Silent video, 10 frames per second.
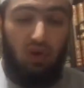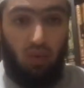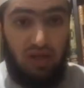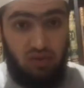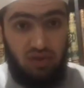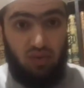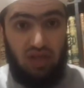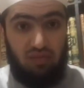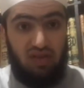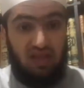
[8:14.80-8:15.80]
once we do
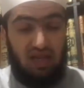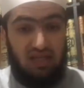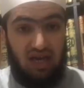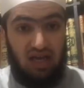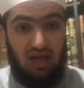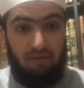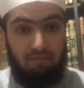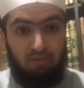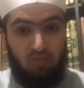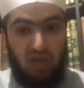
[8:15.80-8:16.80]
that, ta'ala,
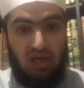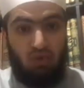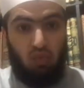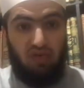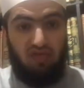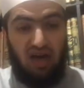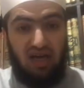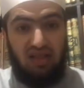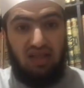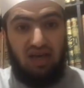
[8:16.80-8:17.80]
we'll
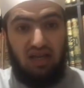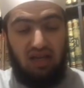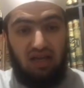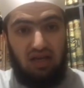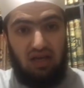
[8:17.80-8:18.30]
find that